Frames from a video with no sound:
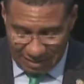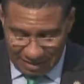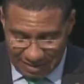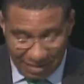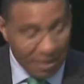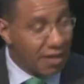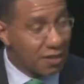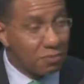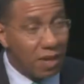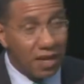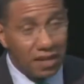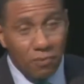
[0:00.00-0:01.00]
Yes,
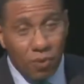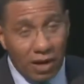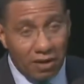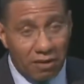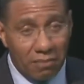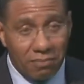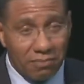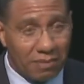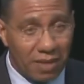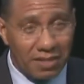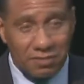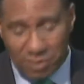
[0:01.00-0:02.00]
make them welcome,
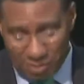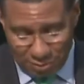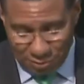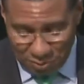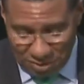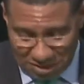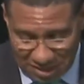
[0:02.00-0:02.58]
as Ms. Lou would say.